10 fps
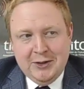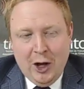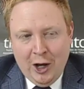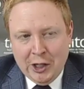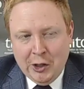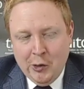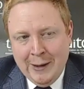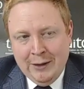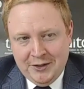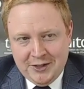argue
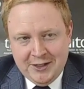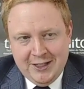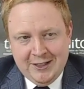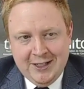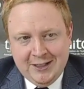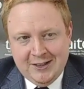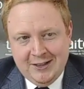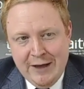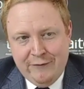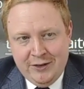about the statistics and
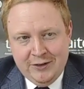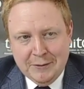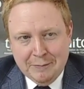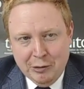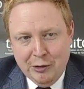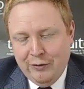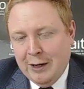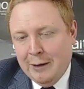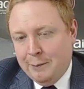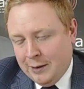the evidence to prove that.